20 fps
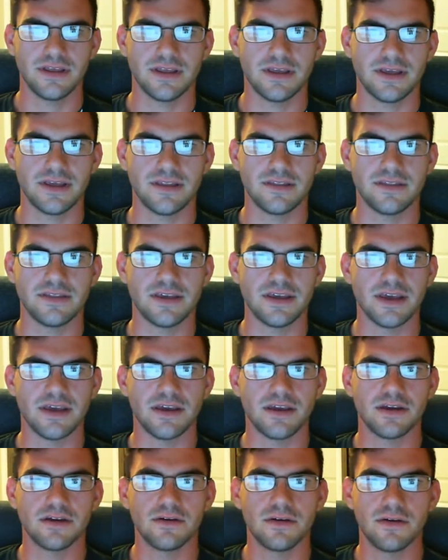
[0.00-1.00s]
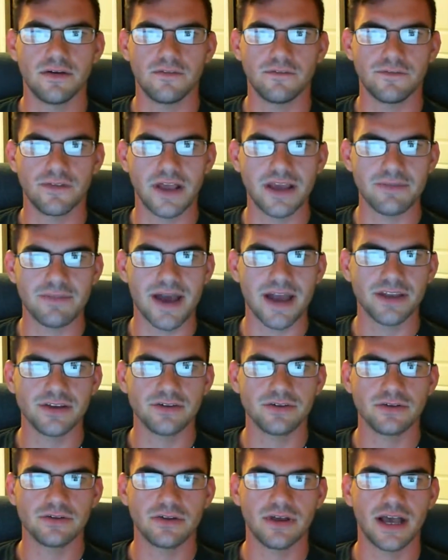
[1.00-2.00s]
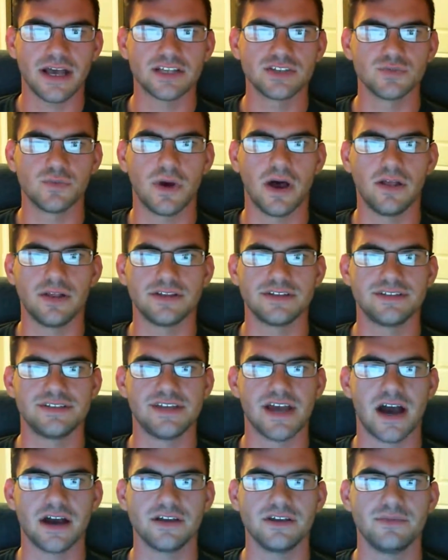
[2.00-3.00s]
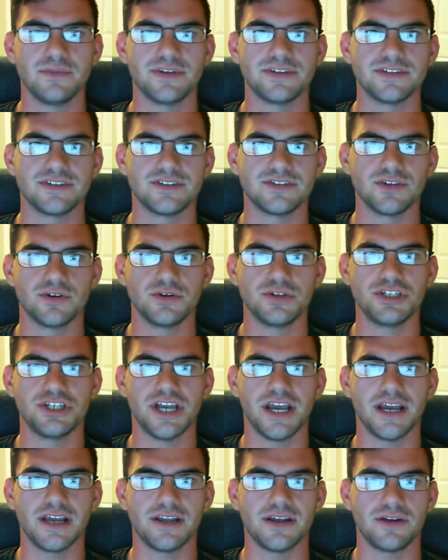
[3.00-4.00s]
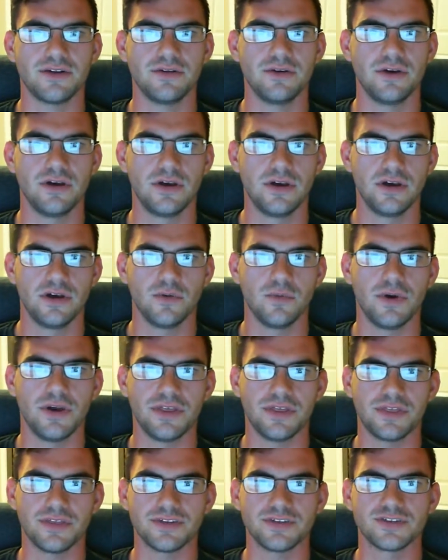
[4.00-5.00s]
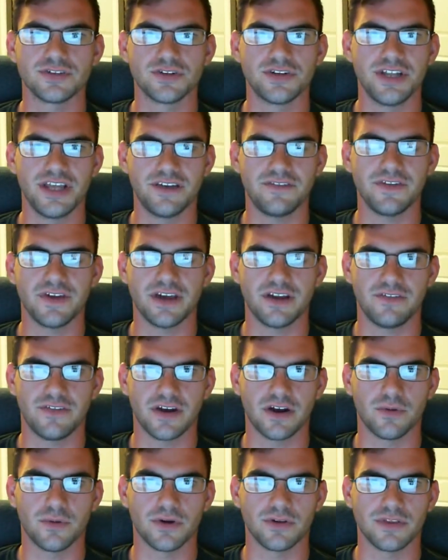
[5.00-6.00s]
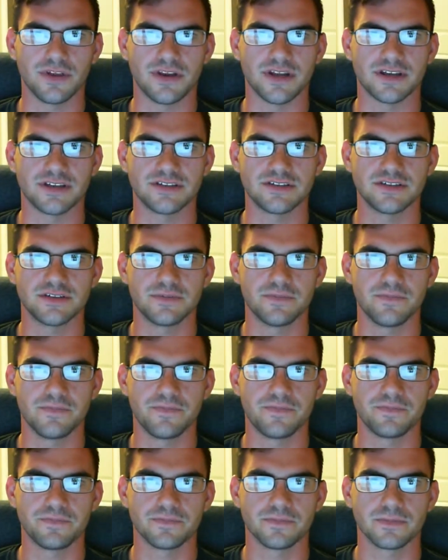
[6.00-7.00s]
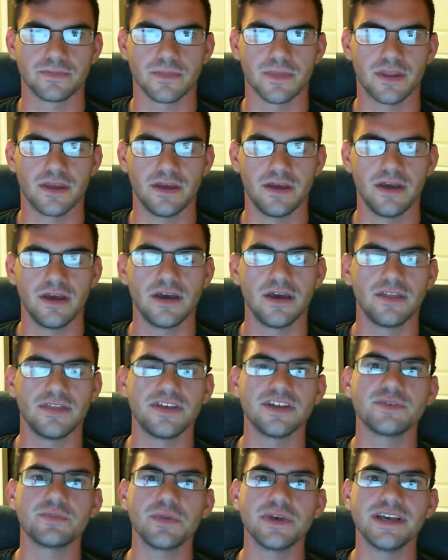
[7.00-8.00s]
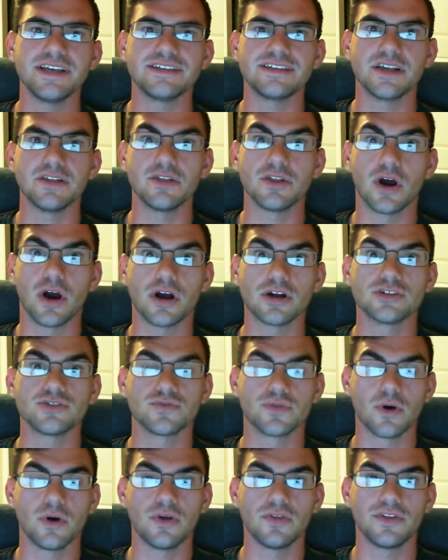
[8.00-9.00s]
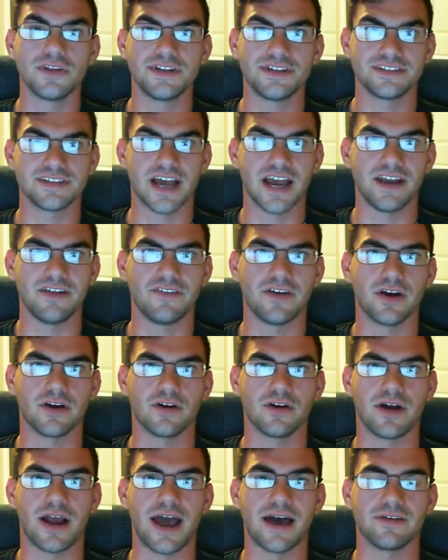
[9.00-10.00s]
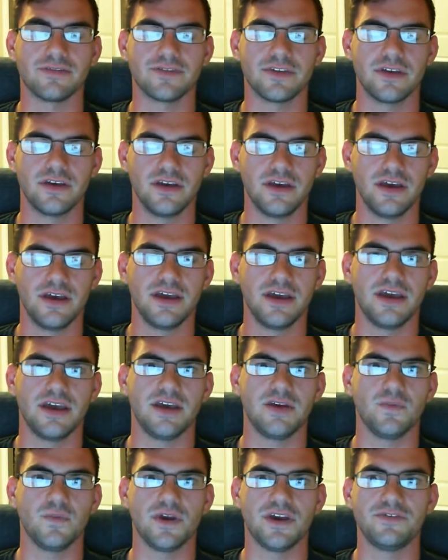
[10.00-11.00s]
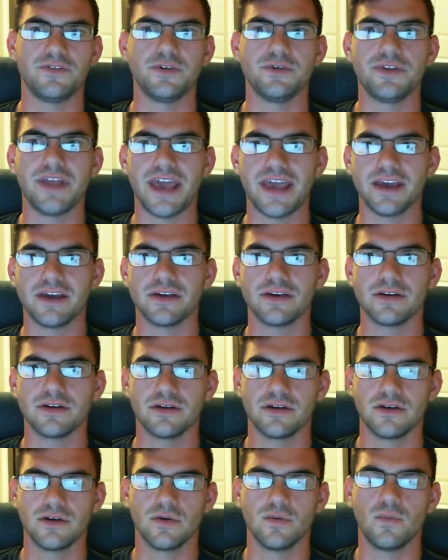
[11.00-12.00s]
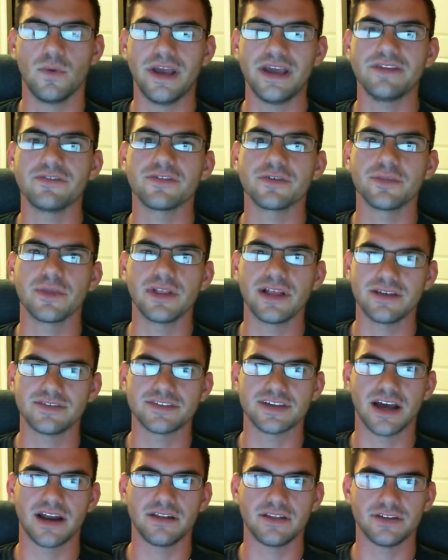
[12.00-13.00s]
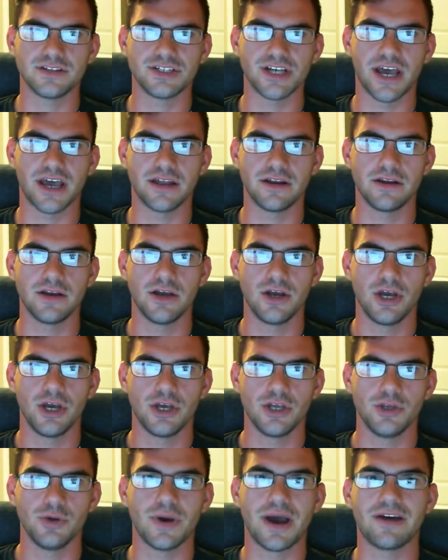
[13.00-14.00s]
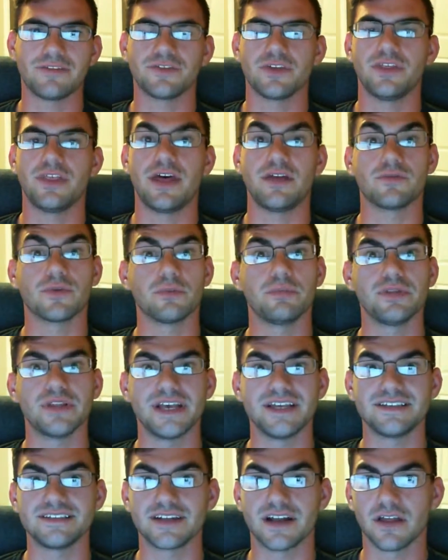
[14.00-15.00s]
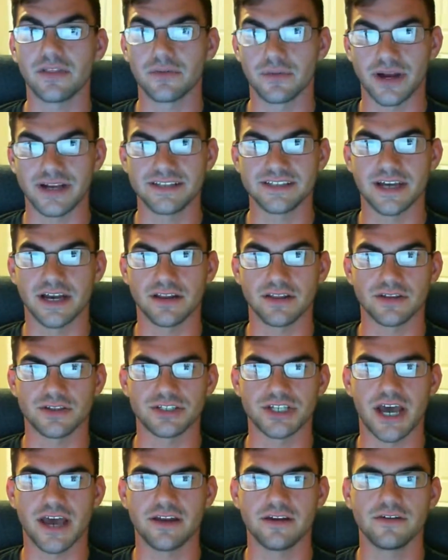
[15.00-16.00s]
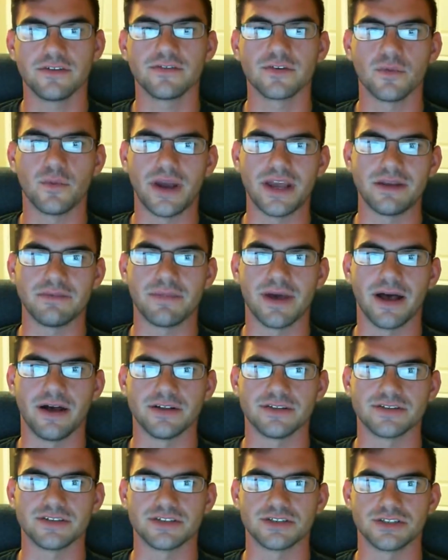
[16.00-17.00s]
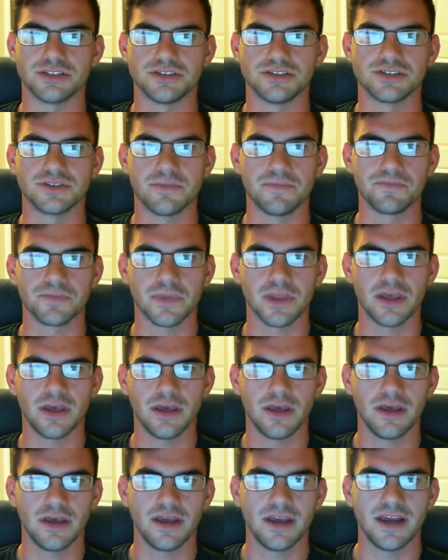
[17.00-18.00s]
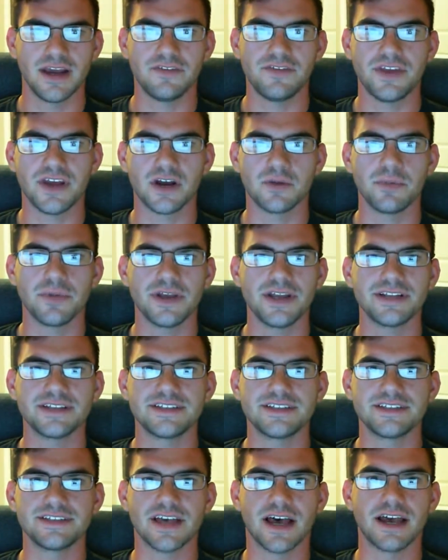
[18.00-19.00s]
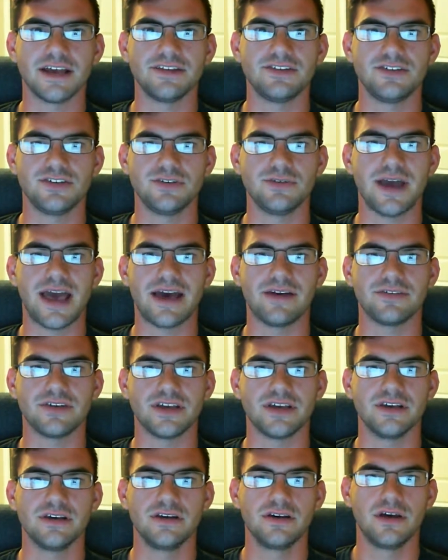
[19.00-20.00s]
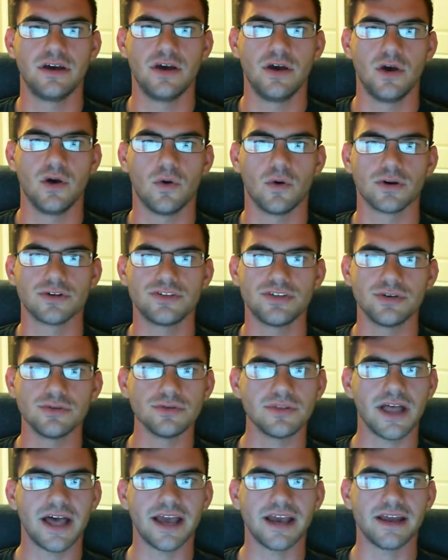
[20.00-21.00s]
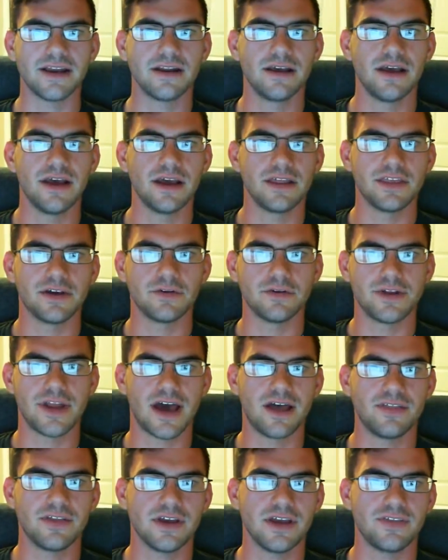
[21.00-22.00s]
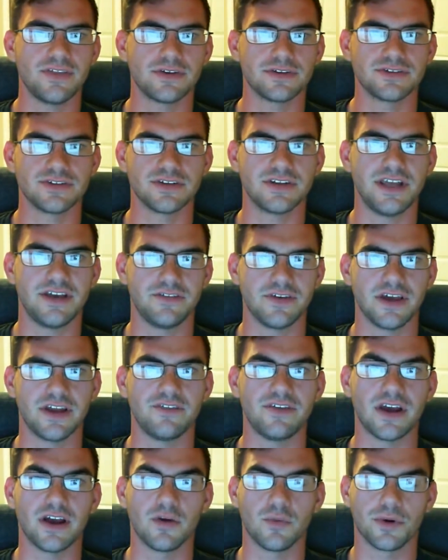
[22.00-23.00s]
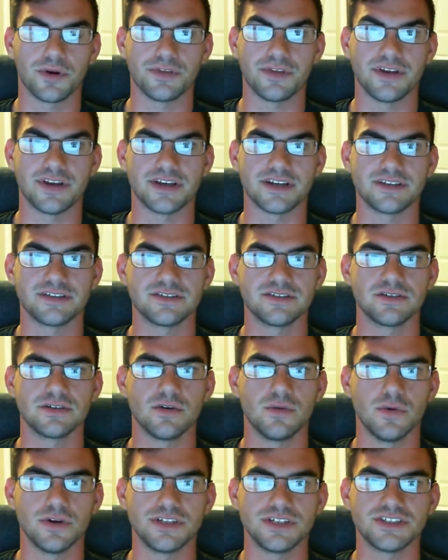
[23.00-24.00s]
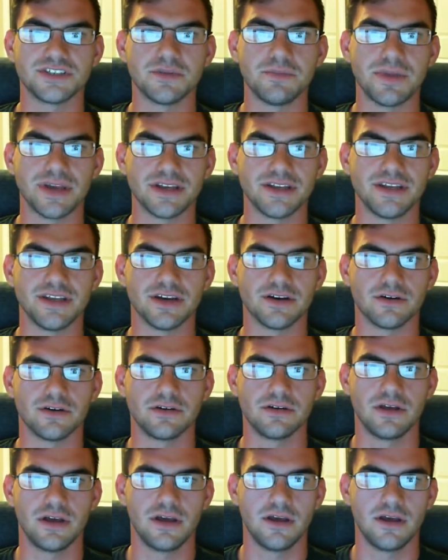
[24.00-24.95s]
in the flight manual as well as documents associated with the certificate of airworthiness. This plays a large role in the design of aircraft, and if you take weight from the left side of the jet, you have to then replace it on the right side of the jet for weight and balance issues. If the airplane is designed too heavy or too light, they will not get their certificate of airworthiness, which is a big deal.